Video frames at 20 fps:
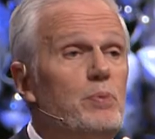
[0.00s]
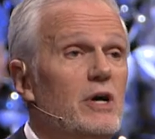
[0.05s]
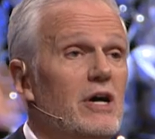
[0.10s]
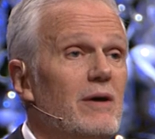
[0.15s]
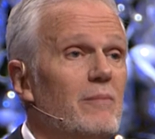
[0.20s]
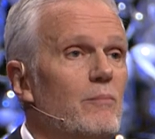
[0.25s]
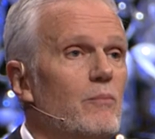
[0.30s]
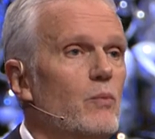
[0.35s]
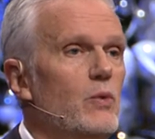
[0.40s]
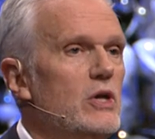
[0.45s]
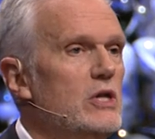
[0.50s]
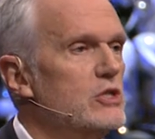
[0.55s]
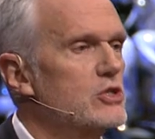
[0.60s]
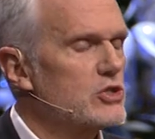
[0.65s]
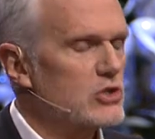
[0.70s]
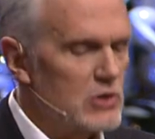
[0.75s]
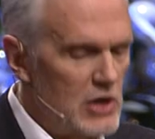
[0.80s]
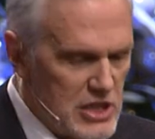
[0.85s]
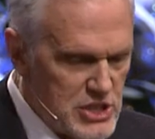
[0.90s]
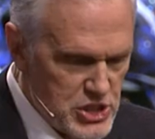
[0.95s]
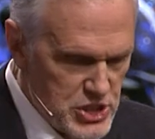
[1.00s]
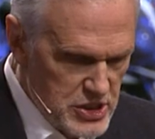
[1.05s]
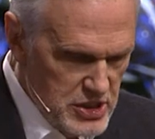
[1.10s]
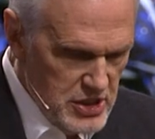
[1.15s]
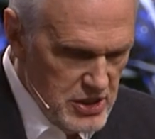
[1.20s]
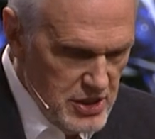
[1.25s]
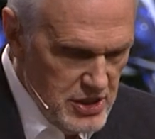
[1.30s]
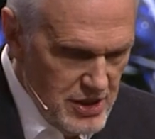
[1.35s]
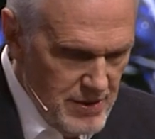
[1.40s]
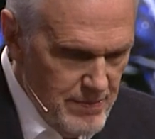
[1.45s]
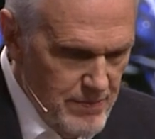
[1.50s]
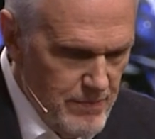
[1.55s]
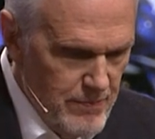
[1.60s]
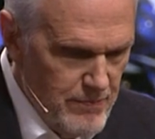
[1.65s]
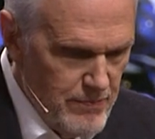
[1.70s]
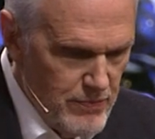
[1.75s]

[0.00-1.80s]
Him, we trust in Him,